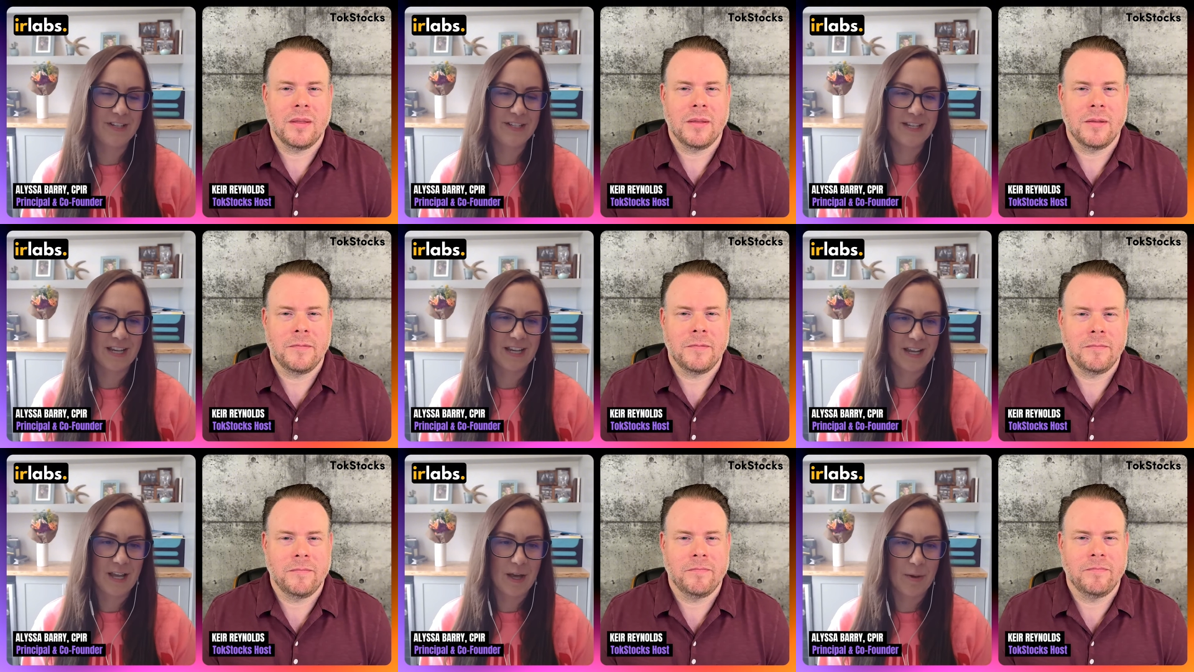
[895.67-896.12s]

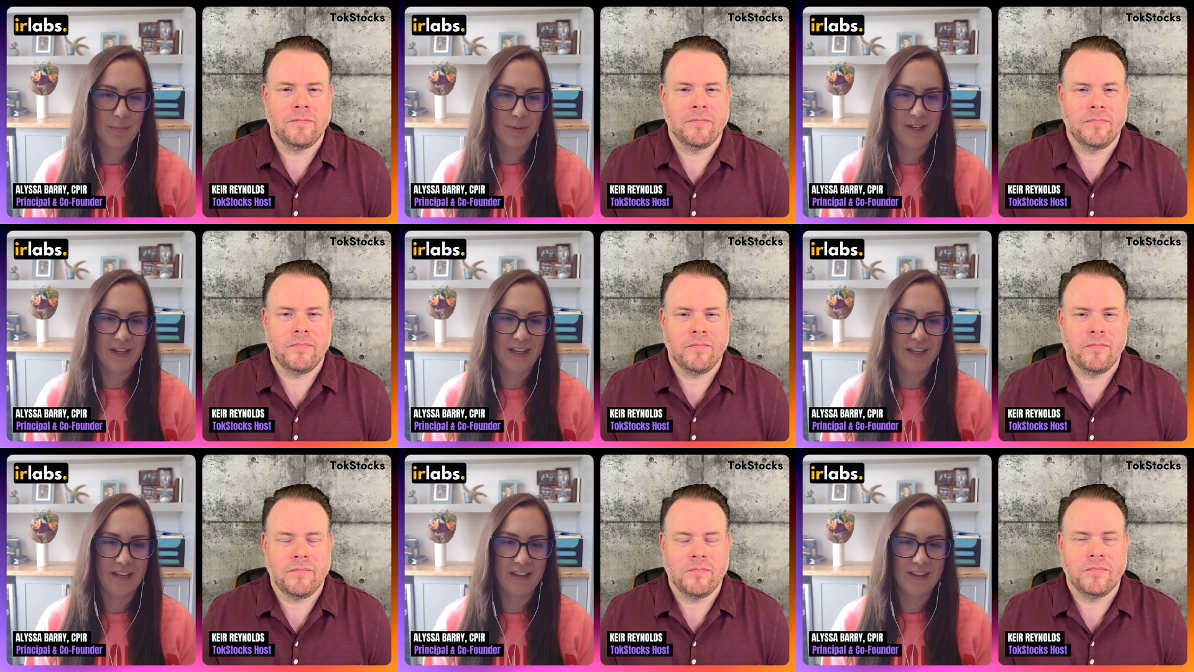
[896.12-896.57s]
Speaker 1: fintech
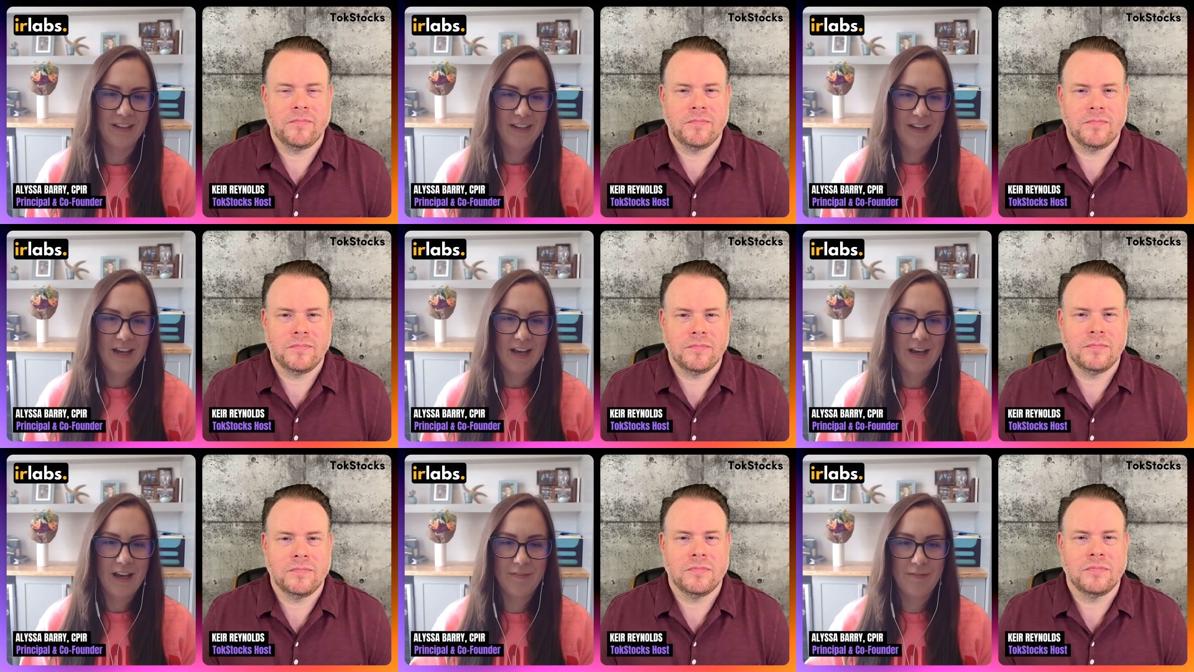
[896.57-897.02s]
company
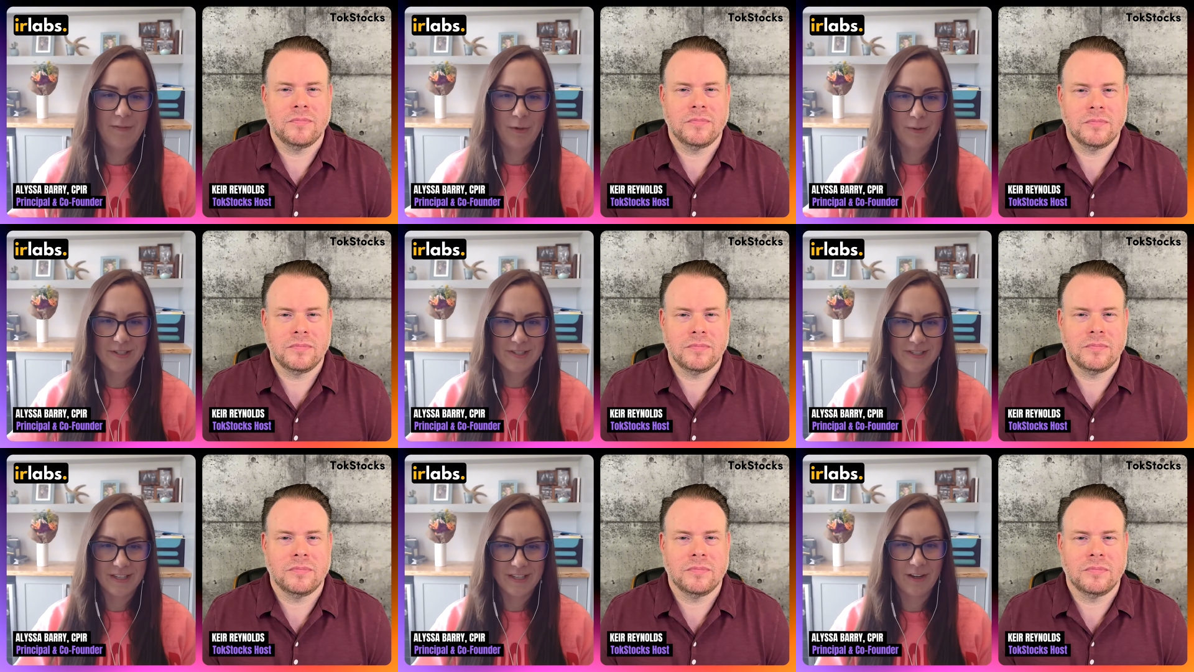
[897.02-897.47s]
uh,
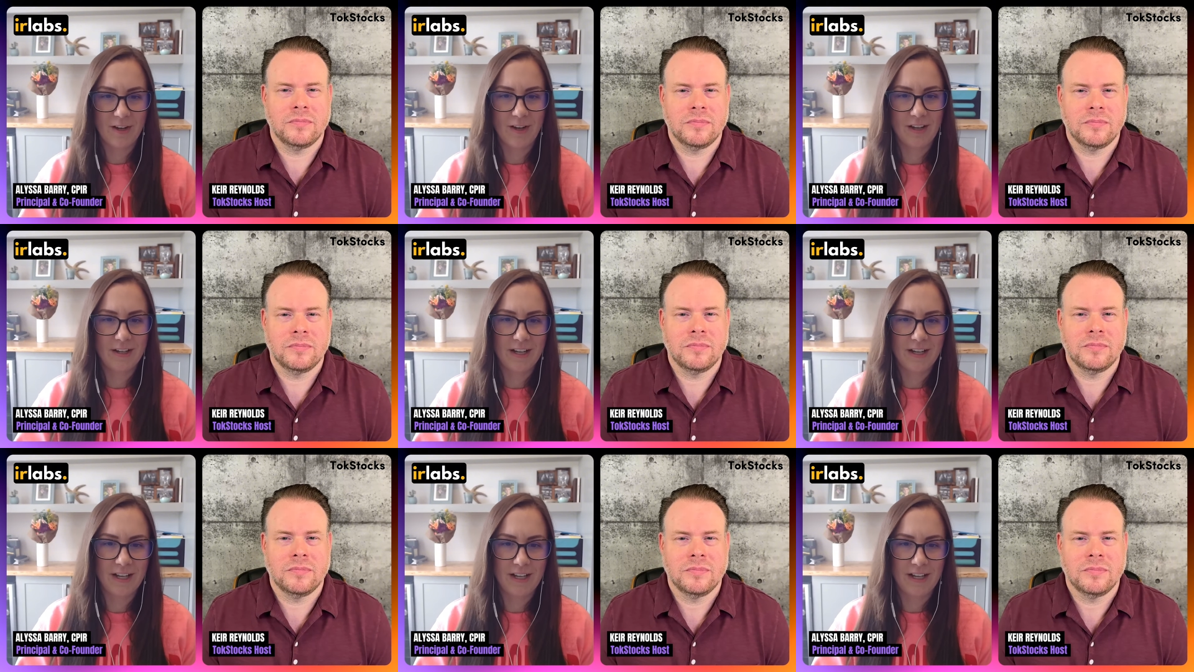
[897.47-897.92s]
focusing
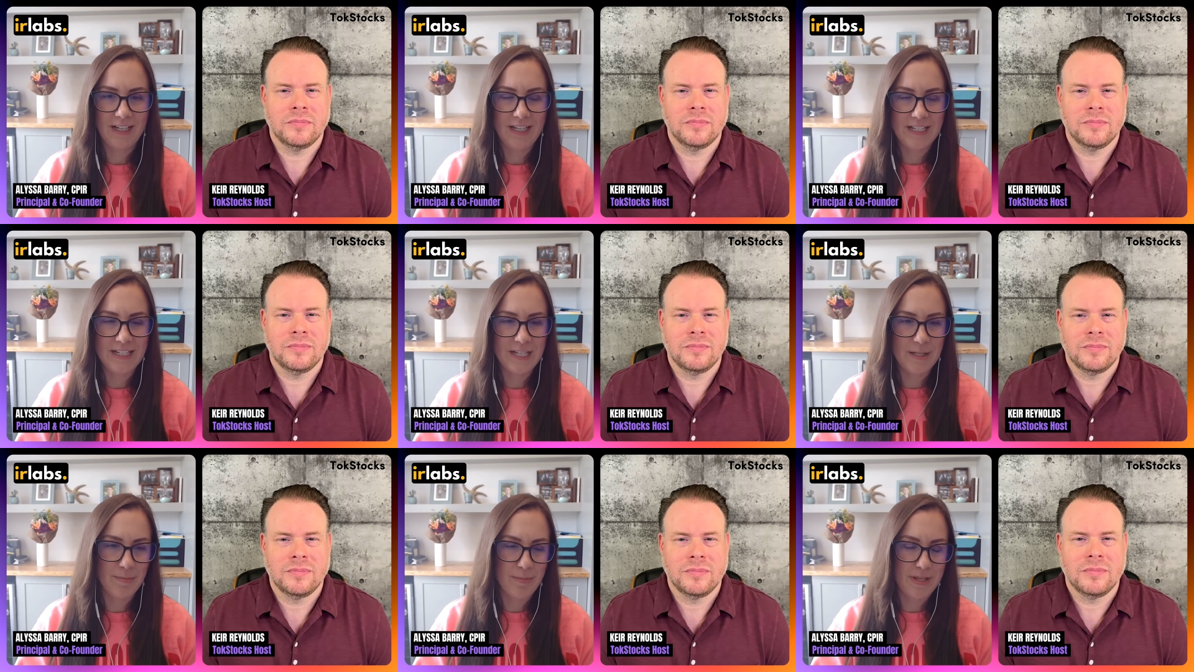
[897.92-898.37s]
on uh,
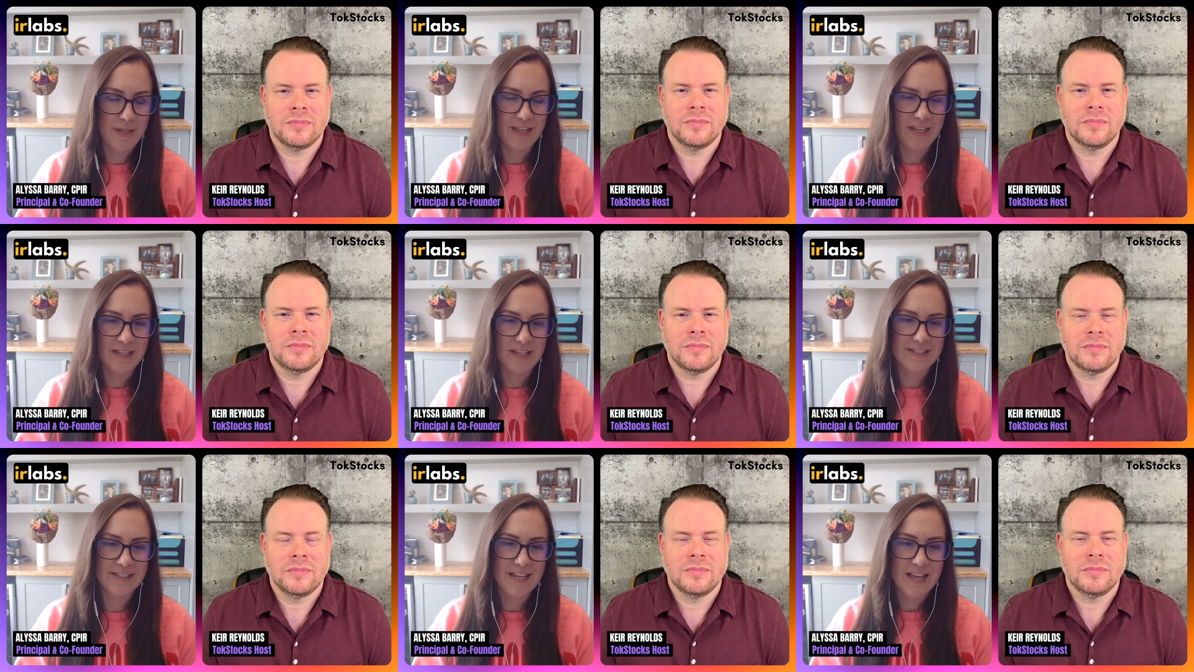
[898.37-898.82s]

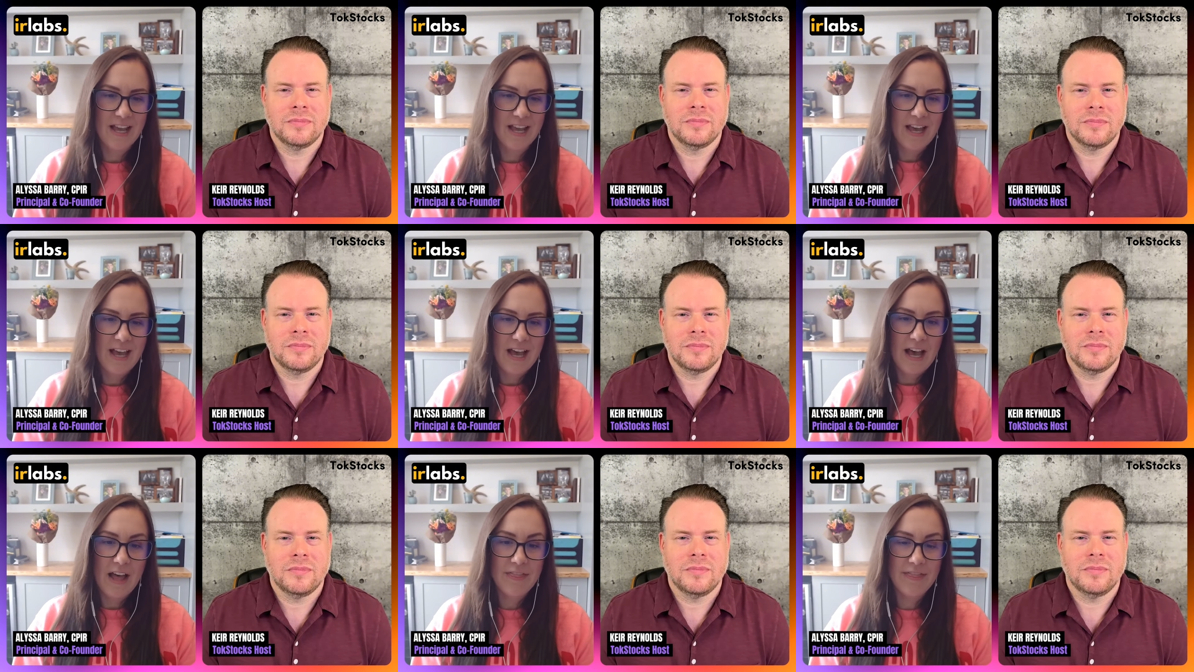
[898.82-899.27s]
ETPs.
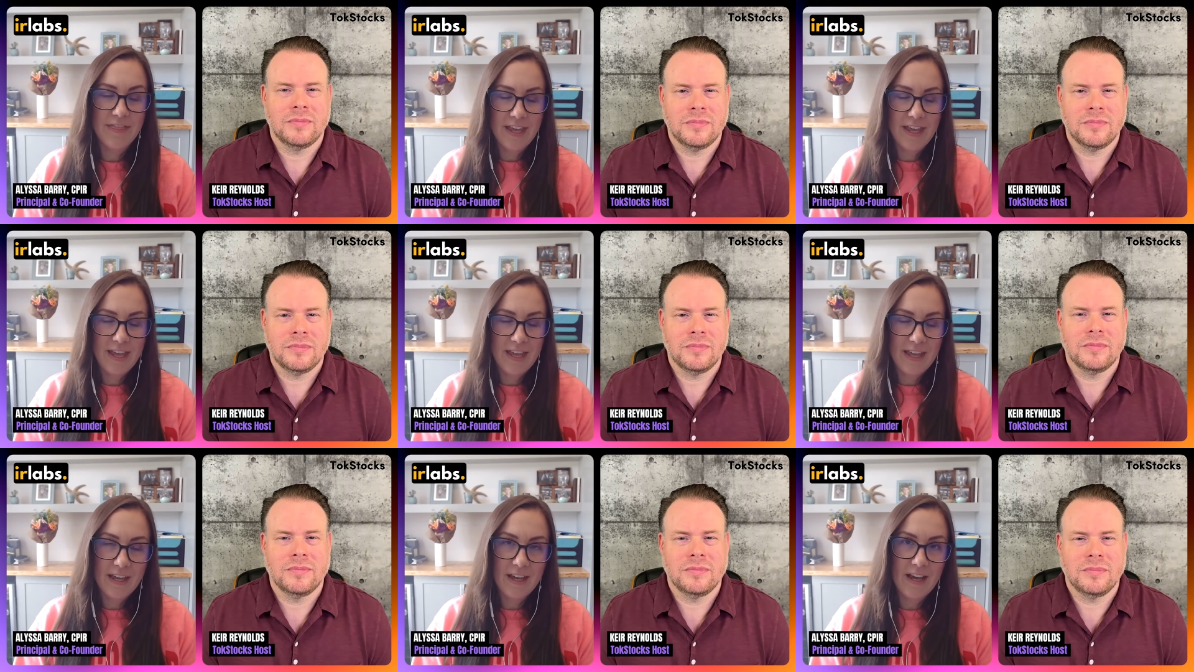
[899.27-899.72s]

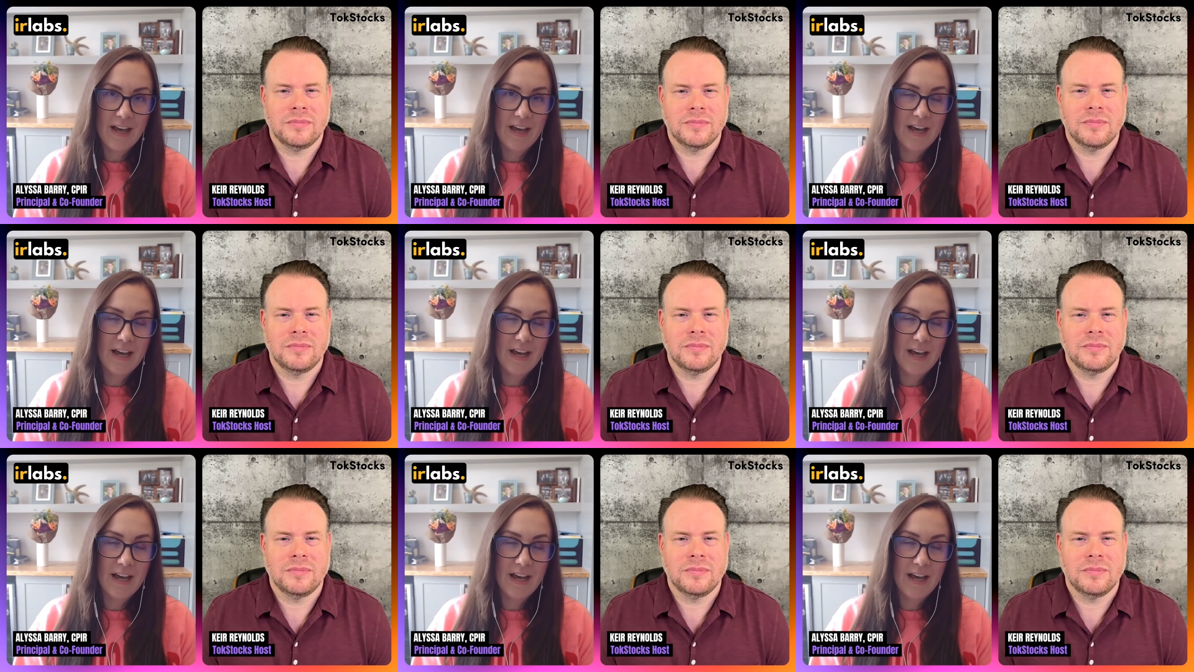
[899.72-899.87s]
They